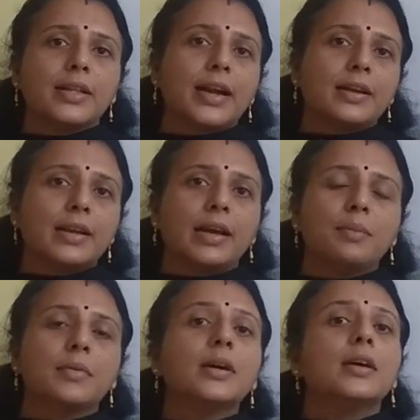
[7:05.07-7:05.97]
that
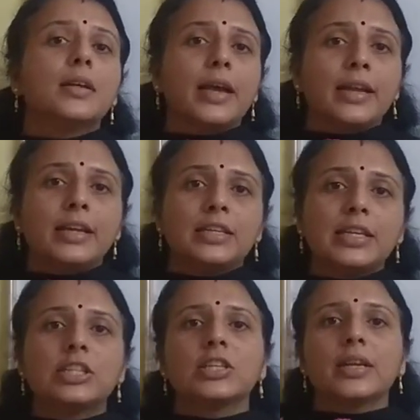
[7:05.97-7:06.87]
time an
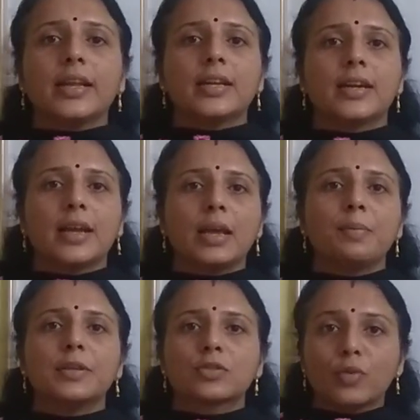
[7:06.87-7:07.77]
integer data type
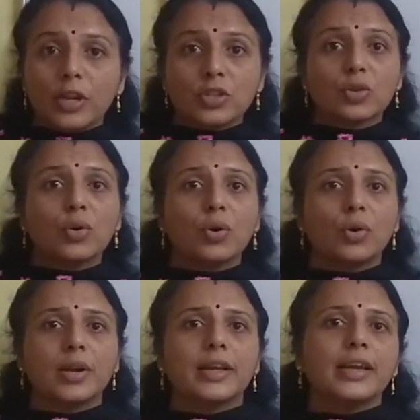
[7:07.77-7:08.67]
is going to
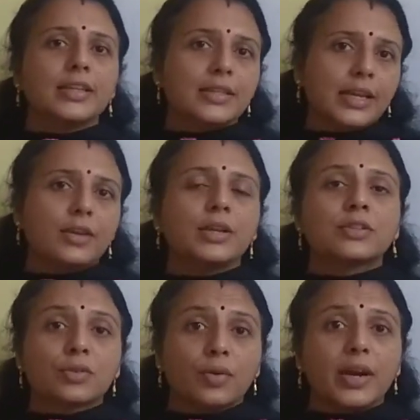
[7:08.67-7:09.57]
hold,
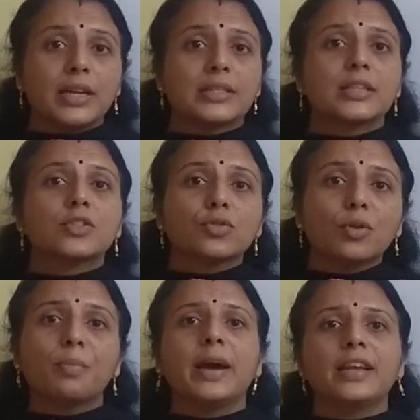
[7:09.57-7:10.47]
it requires
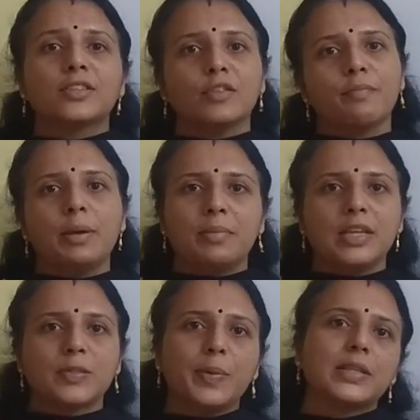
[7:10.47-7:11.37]
2 bytes of memory
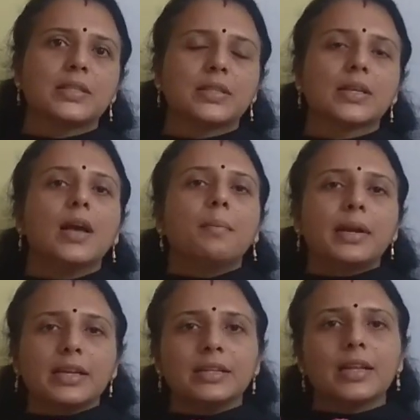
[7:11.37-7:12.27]
spaces.
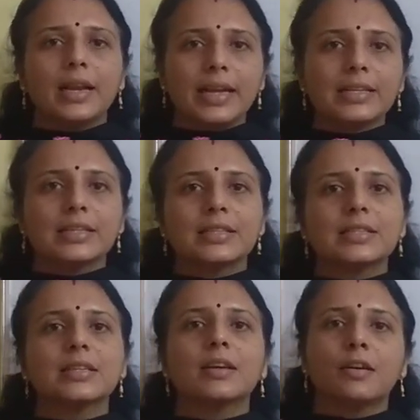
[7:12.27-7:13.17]
But in the
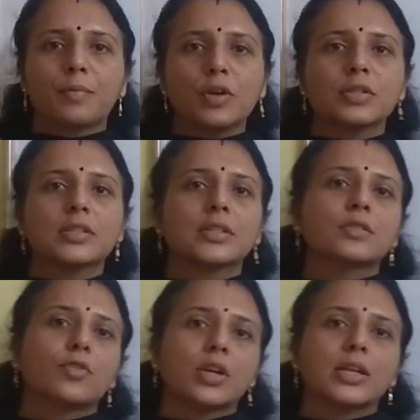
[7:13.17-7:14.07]
latest
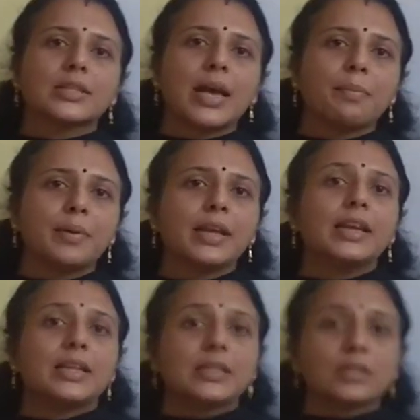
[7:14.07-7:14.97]
processors, what is happening?
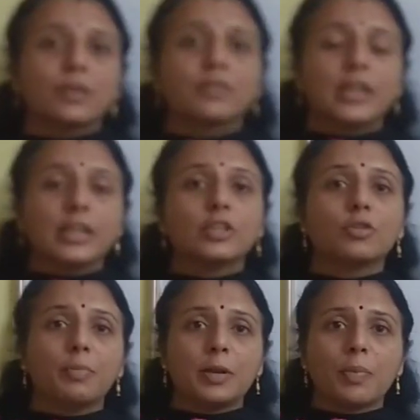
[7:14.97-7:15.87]
It is a
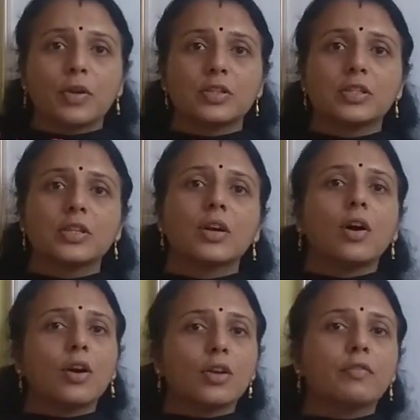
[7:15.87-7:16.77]
32-bit processor
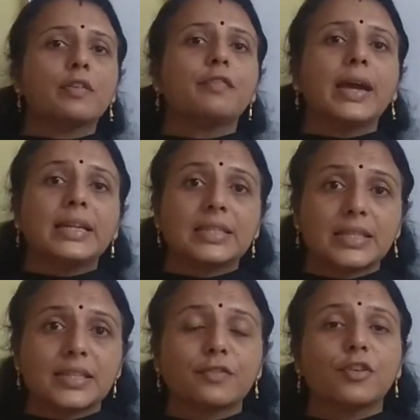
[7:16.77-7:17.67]
or you will find
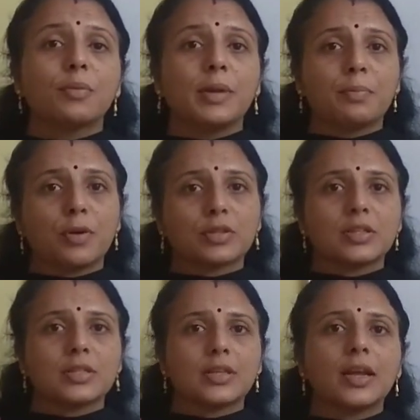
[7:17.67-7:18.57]
64-bit
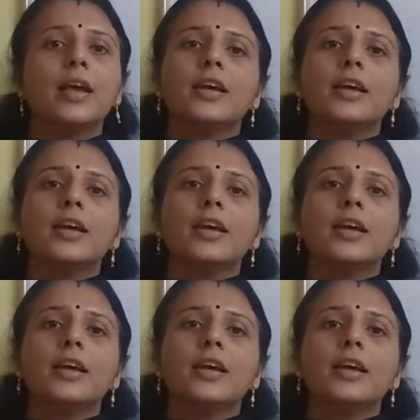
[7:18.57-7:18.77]
processor.